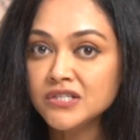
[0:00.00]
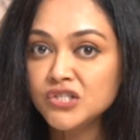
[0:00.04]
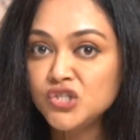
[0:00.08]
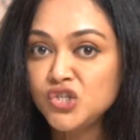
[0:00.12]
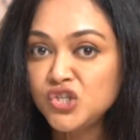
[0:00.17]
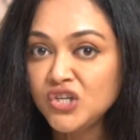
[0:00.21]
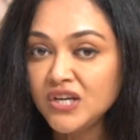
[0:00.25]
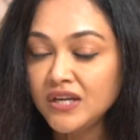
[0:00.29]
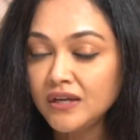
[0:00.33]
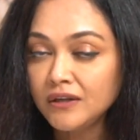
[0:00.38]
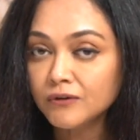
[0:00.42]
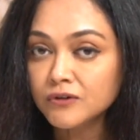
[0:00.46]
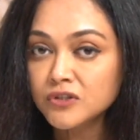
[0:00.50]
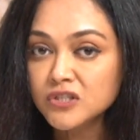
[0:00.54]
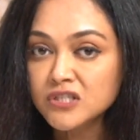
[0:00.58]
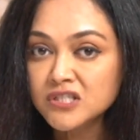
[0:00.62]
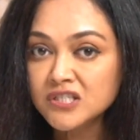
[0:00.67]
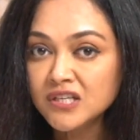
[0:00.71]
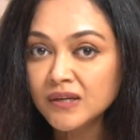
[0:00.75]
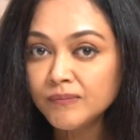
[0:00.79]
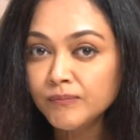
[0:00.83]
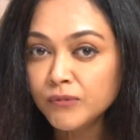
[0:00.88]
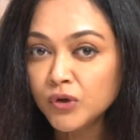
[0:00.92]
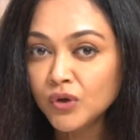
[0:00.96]
gene or
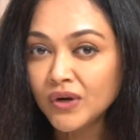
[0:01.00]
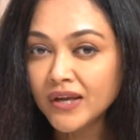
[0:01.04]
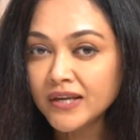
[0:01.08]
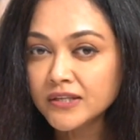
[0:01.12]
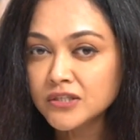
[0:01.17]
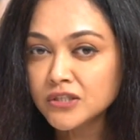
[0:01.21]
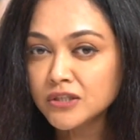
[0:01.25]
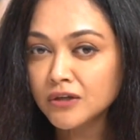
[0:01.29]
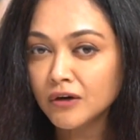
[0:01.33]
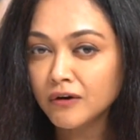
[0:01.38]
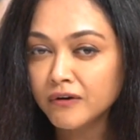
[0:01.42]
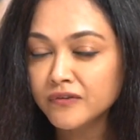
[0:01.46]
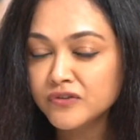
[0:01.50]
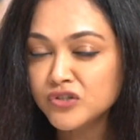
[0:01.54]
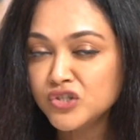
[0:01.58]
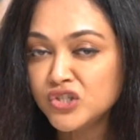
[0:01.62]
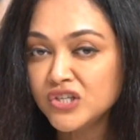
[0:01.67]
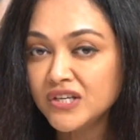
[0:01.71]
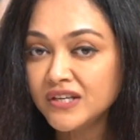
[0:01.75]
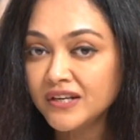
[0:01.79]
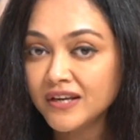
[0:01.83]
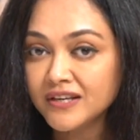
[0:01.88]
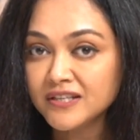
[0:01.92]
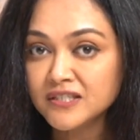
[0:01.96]
stimulates a lot of
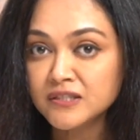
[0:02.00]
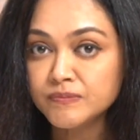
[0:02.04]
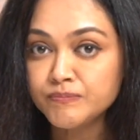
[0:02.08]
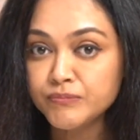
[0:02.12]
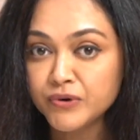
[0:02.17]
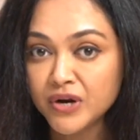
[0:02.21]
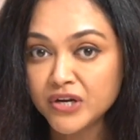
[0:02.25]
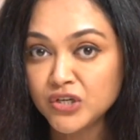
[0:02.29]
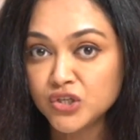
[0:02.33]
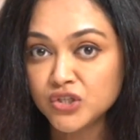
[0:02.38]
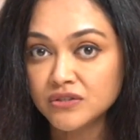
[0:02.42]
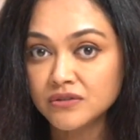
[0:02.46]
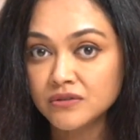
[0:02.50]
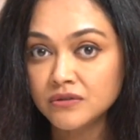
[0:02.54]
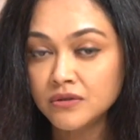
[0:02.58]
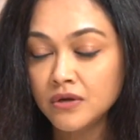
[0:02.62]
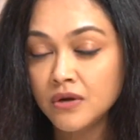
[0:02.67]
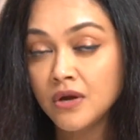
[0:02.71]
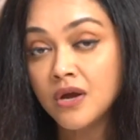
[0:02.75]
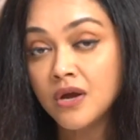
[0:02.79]
gene expression